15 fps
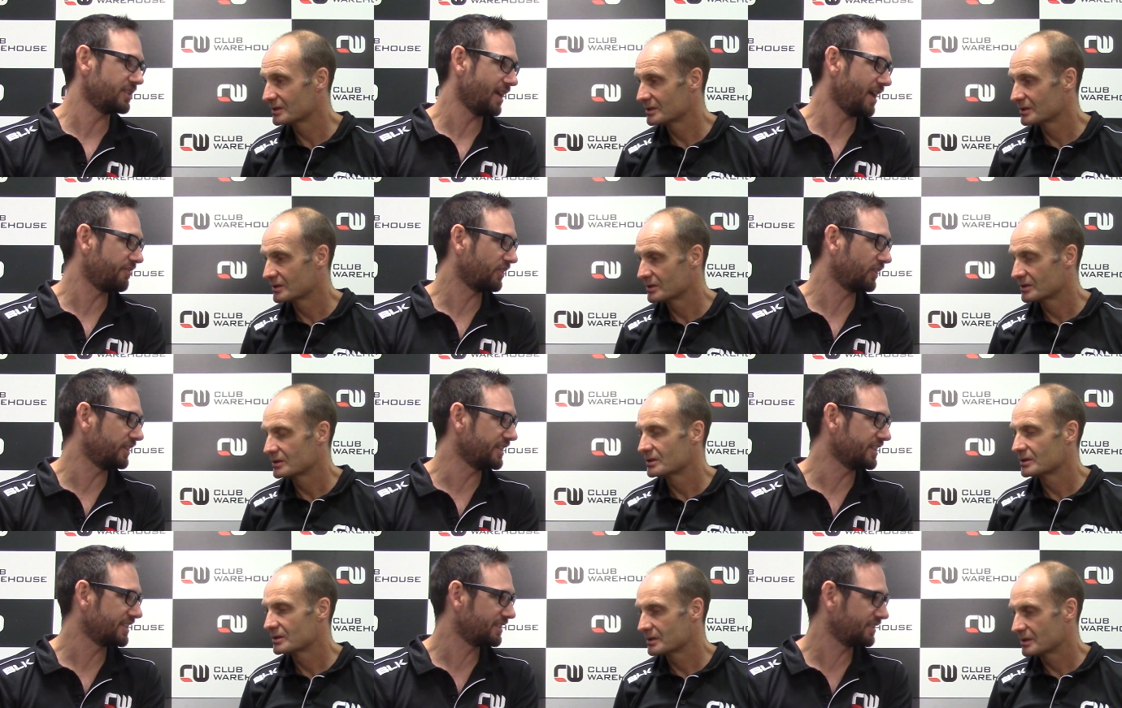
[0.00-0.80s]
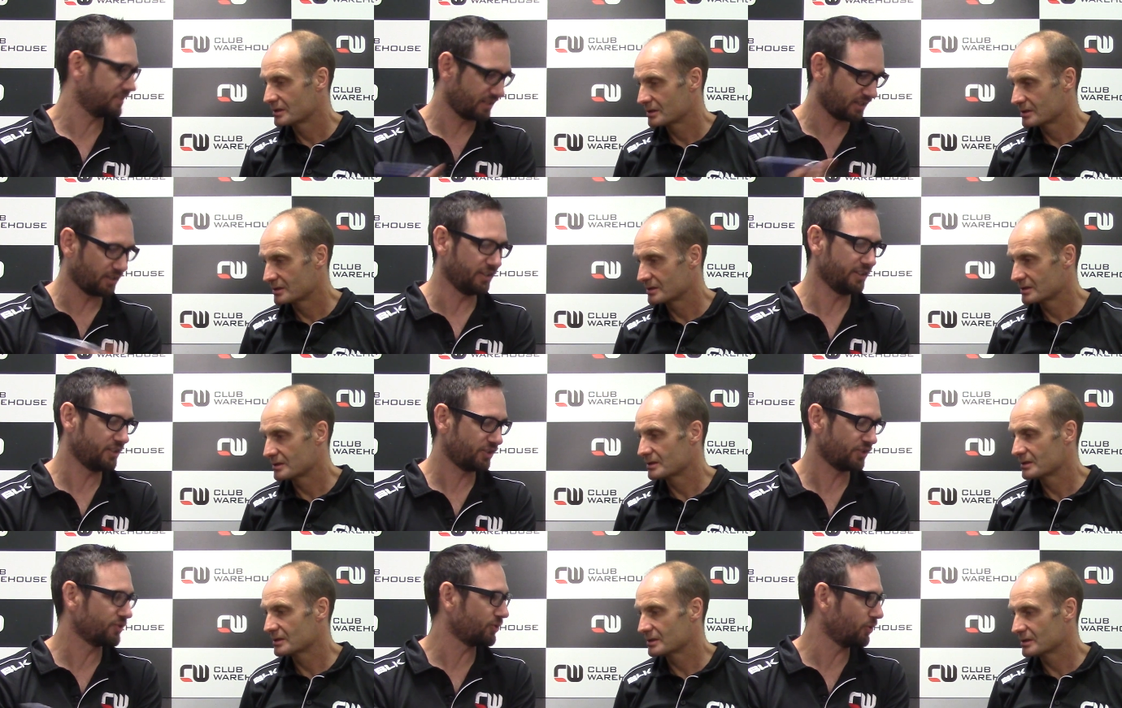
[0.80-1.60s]
Speaker 1: to have clinics
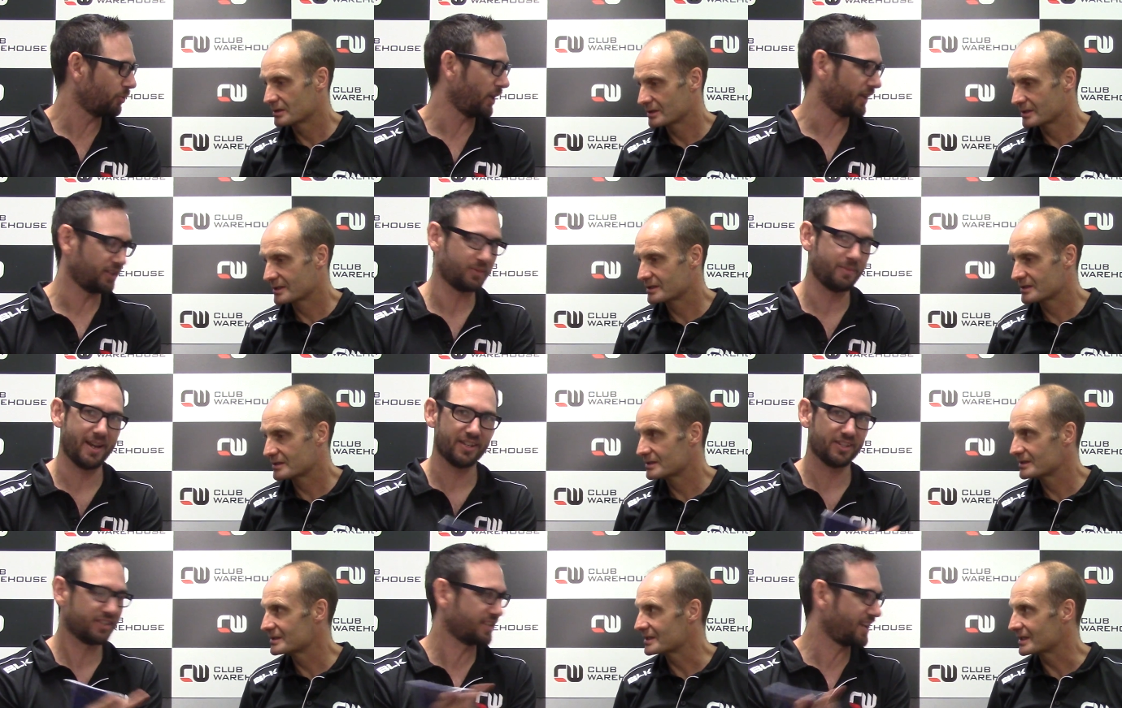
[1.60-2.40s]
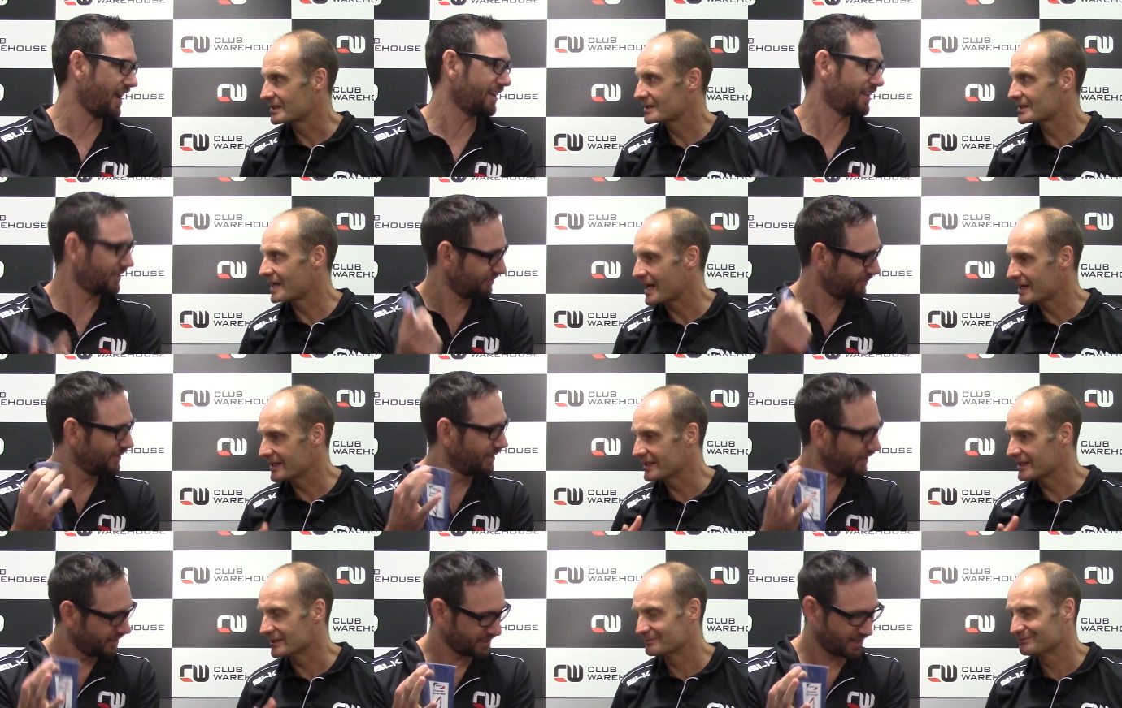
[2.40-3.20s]
clinicians or practice managers cutting
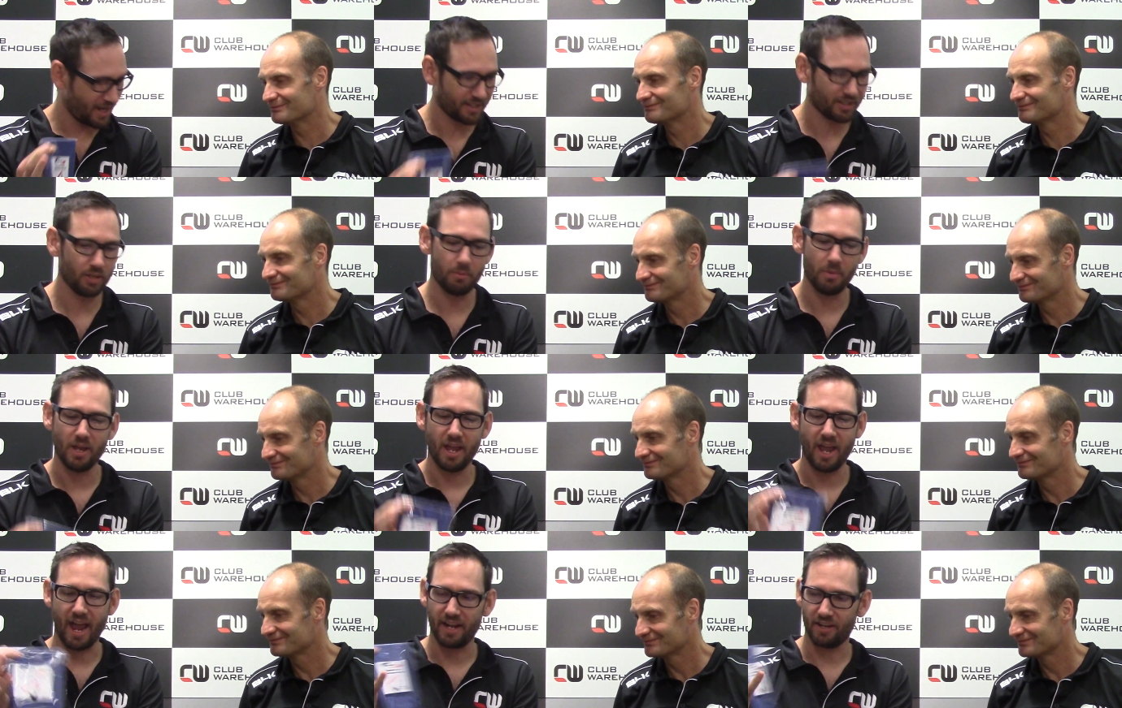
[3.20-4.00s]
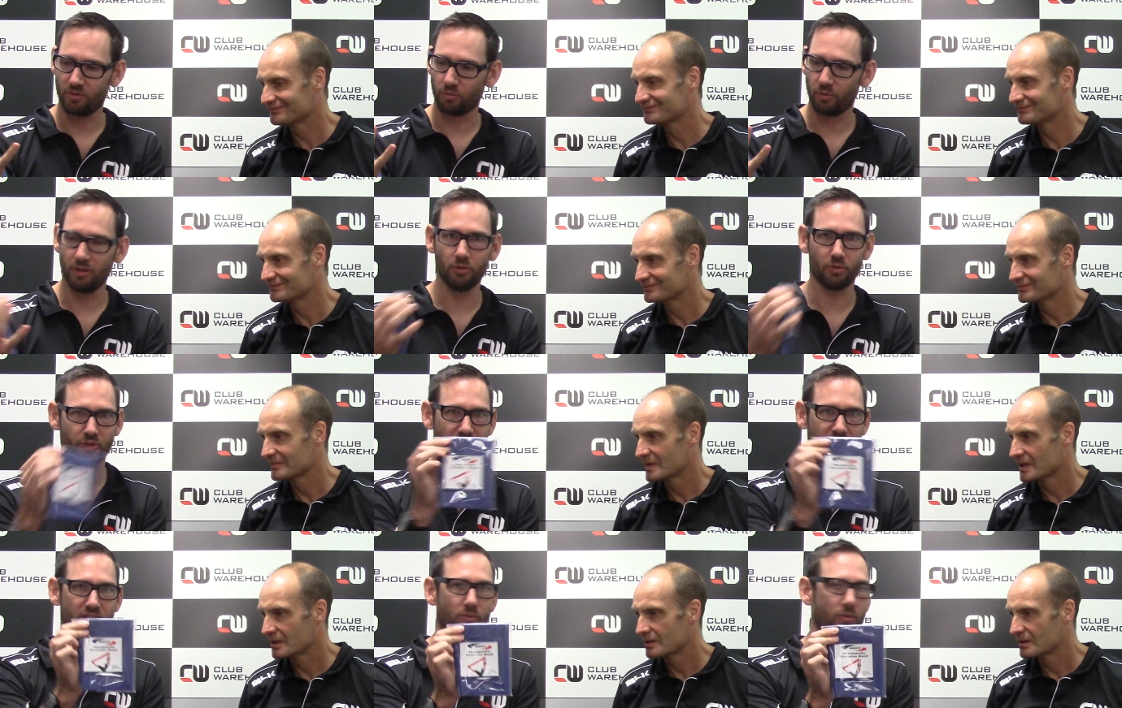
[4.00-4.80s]
cutting, cutting them, and it looks
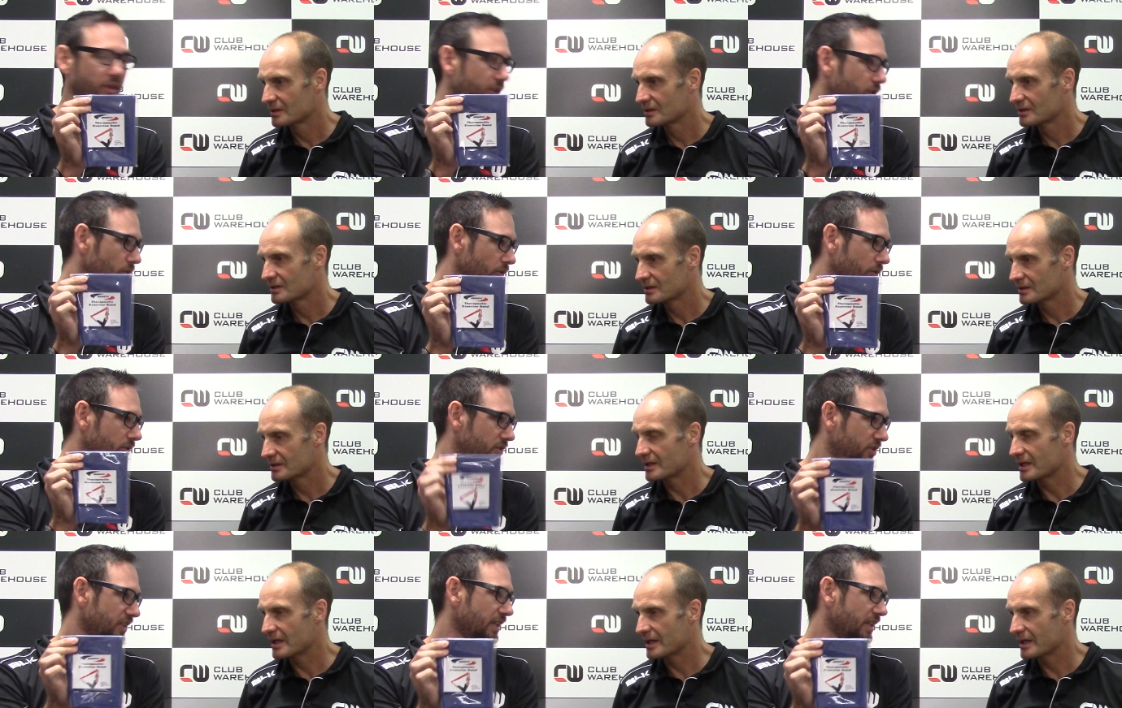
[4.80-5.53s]
actually really good yeah.